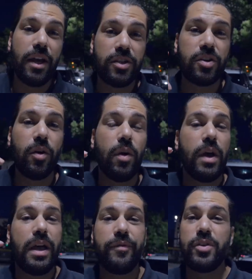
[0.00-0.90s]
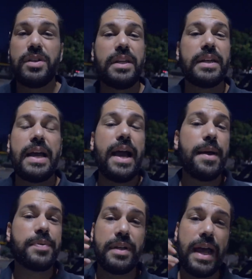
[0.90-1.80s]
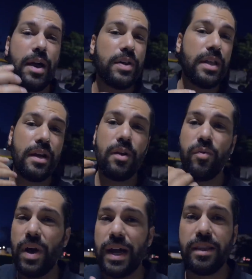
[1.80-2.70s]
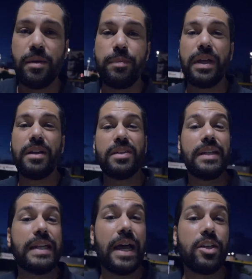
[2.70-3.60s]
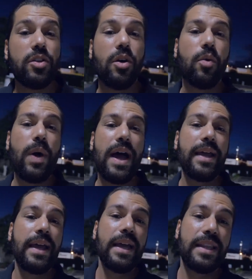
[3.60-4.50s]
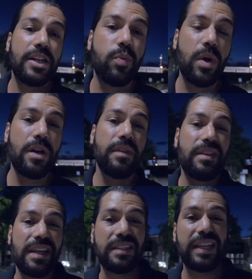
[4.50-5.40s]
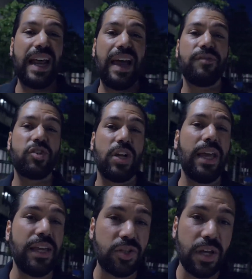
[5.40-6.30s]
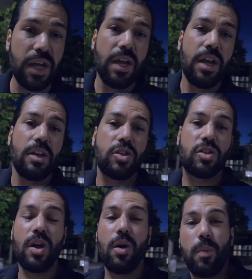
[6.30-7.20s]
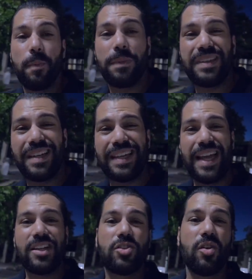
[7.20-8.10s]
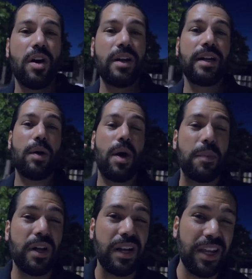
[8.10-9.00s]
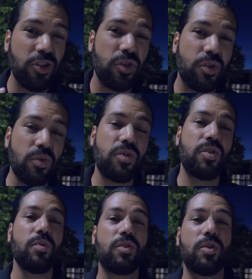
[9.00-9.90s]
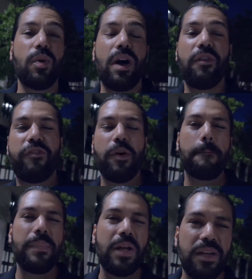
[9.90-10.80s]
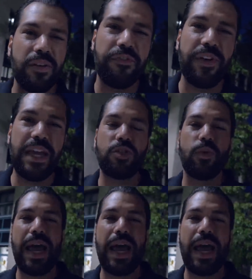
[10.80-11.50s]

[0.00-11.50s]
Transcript: So if you see the cops out here rocking the beards, now you know why. That's one of the things that have changed. So, to get started, I'm gonna introduce you to a familiar face you